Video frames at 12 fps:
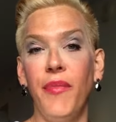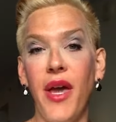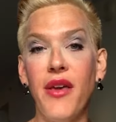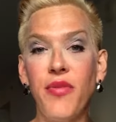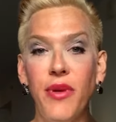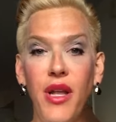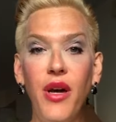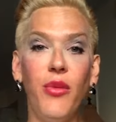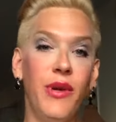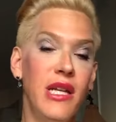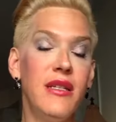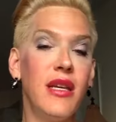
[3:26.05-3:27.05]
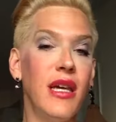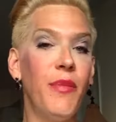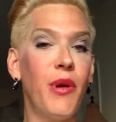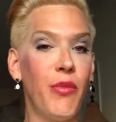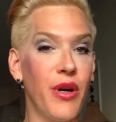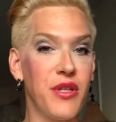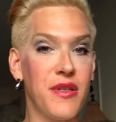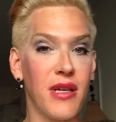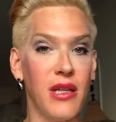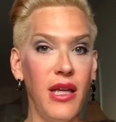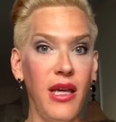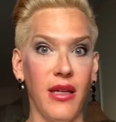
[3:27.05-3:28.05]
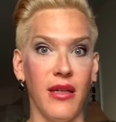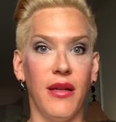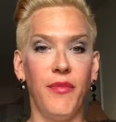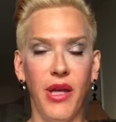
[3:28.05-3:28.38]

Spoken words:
as we know, we need to keep our brushes clean,